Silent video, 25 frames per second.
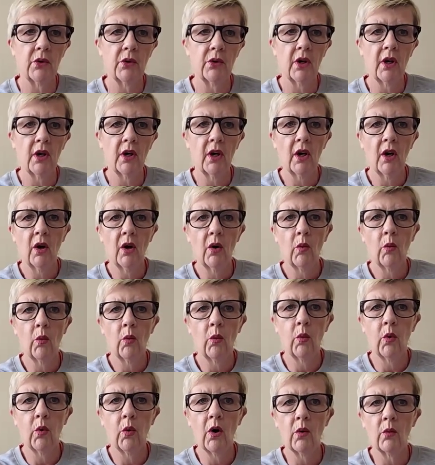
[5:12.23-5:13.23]
knew
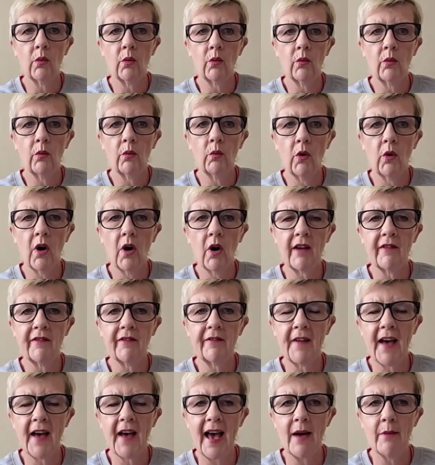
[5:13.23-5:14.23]
what our
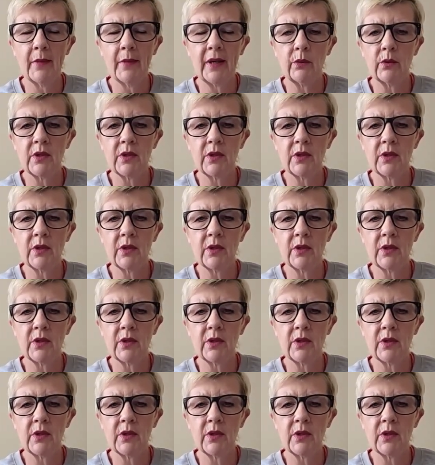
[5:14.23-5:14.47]
family